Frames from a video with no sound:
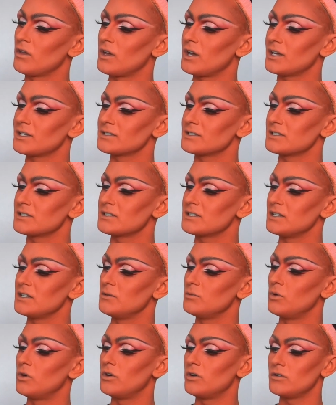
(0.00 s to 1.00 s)
and see
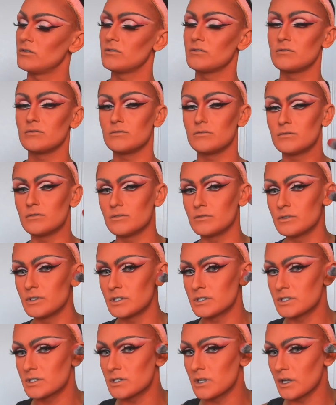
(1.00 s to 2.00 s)
what
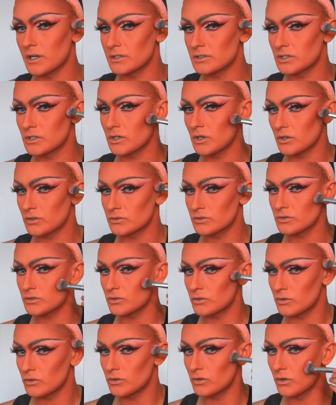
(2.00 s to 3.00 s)
this is like to
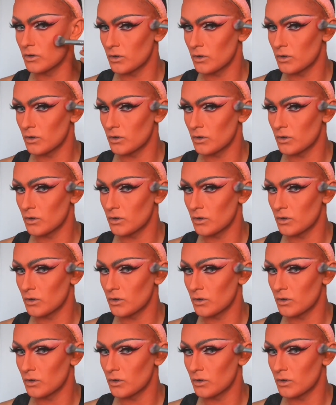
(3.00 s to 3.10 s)
contour.